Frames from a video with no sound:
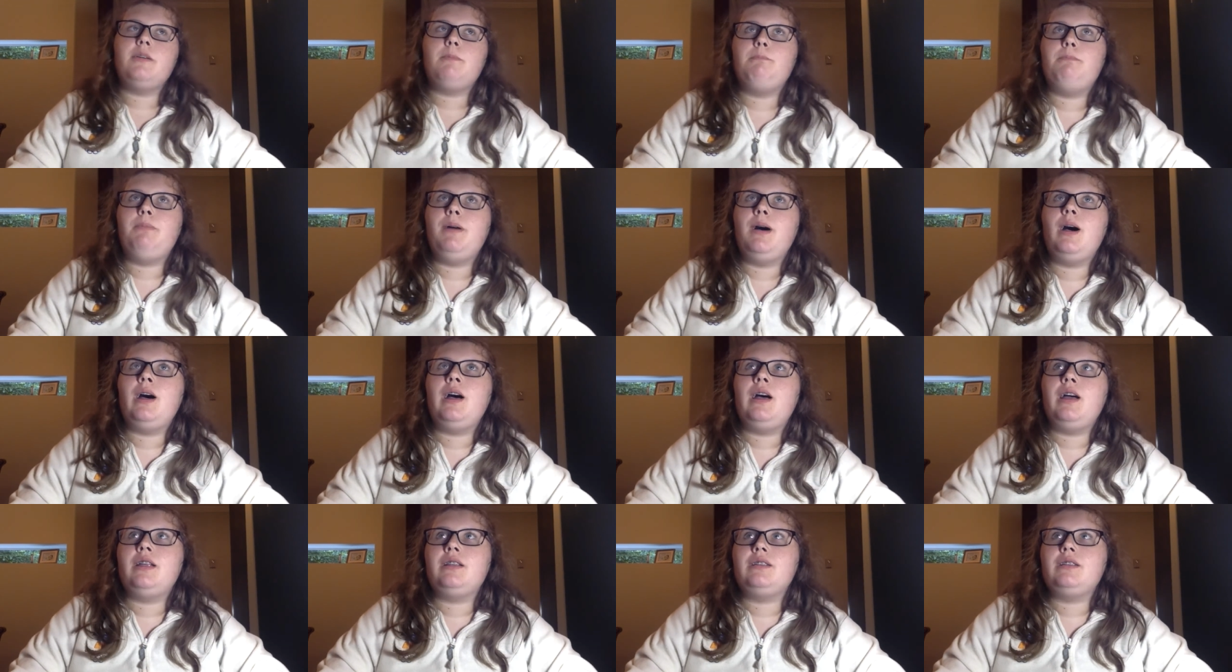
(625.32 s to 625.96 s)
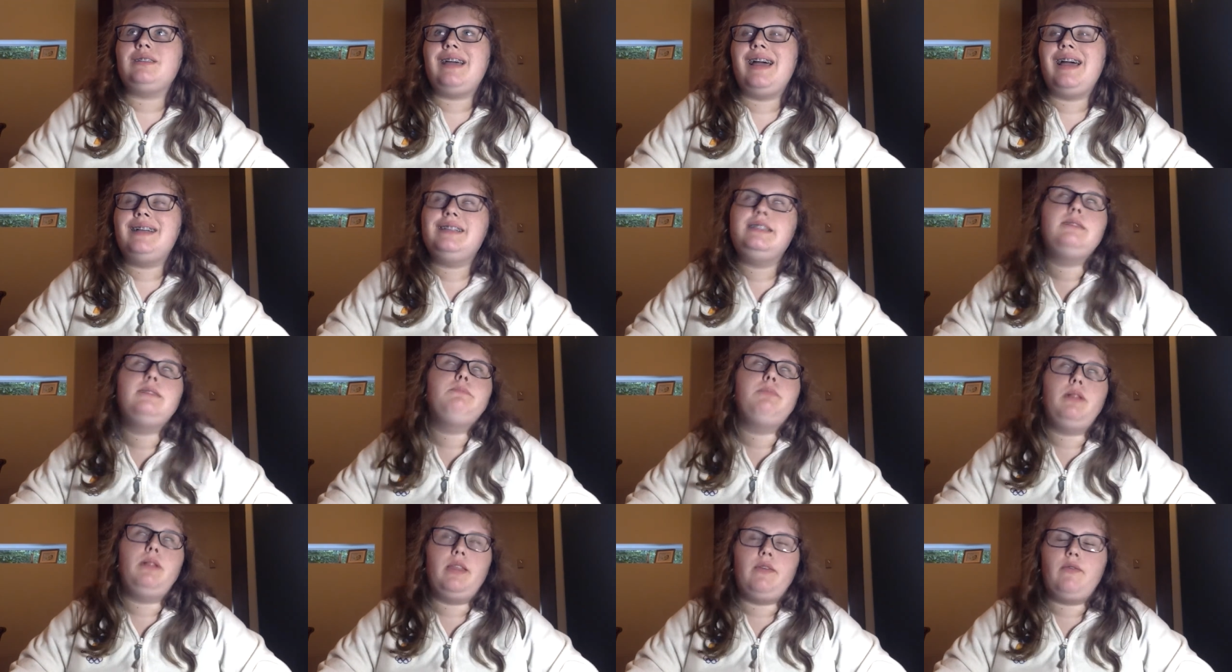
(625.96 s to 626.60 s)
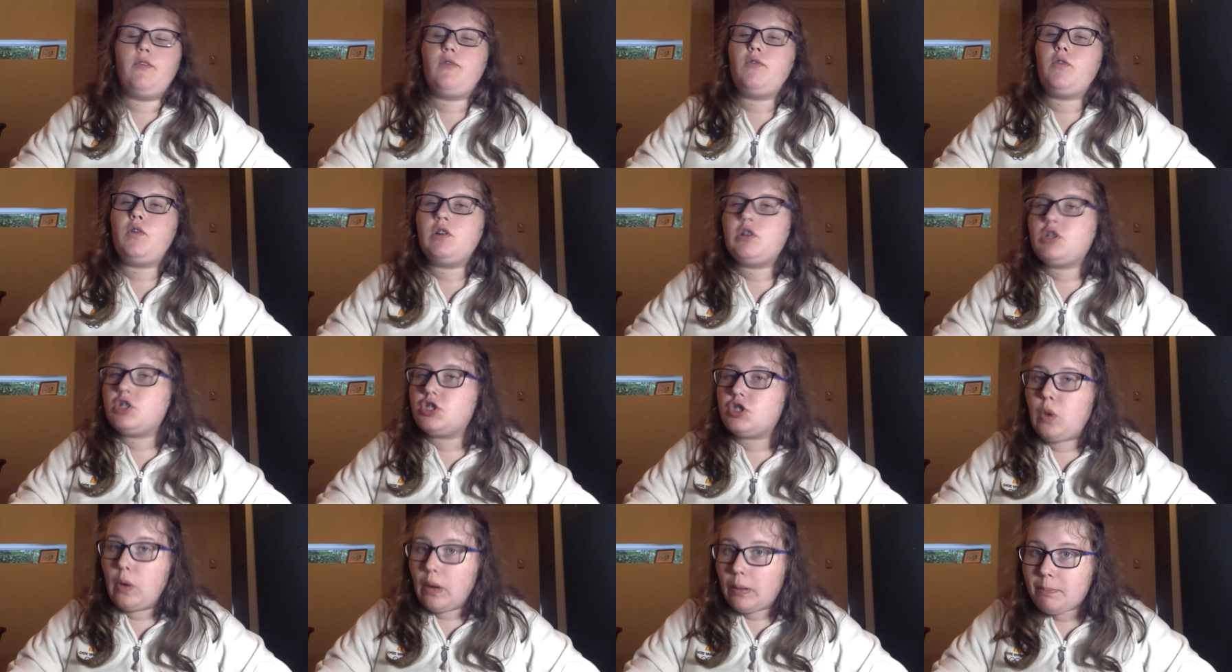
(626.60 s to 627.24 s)
But I did believe it for a
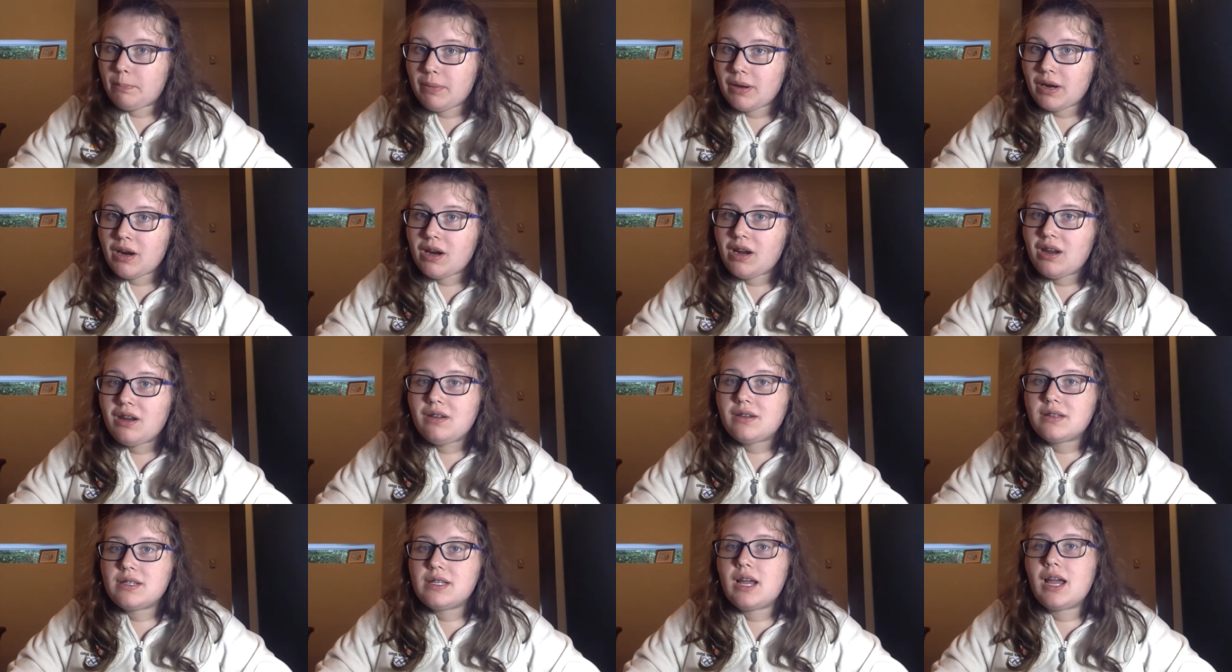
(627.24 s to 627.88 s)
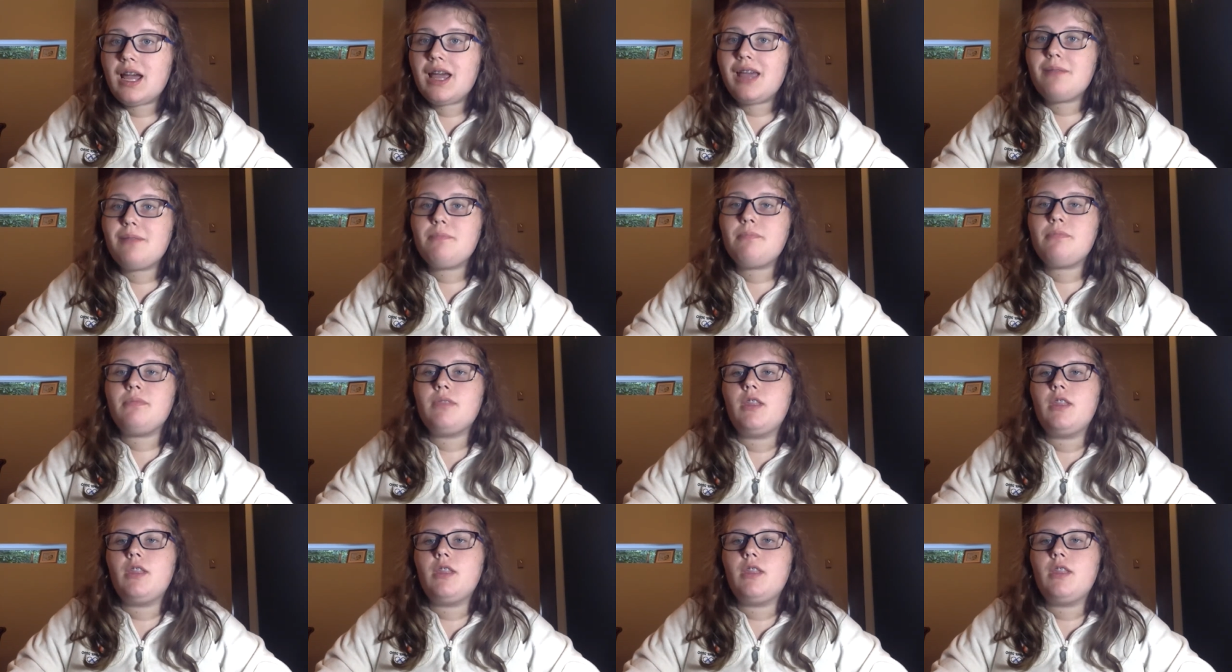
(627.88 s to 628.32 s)
short period of time.